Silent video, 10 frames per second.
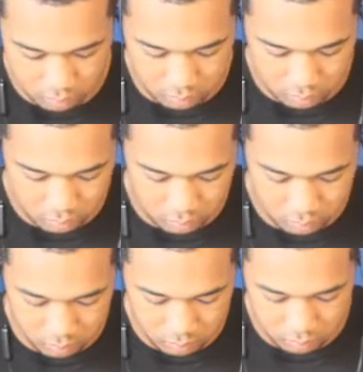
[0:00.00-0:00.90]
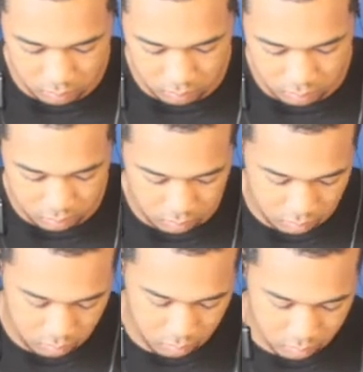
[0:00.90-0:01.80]

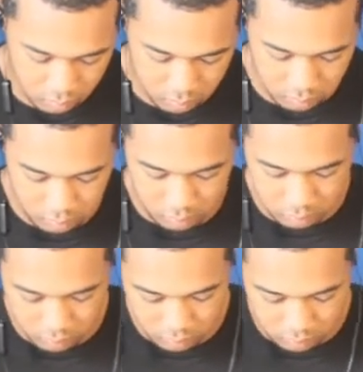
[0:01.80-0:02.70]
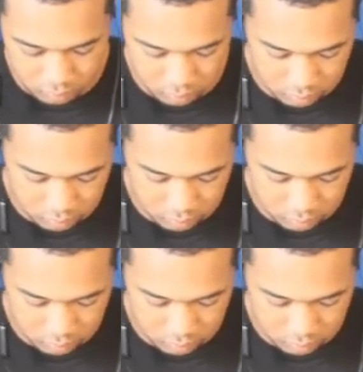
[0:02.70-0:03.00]
(silent)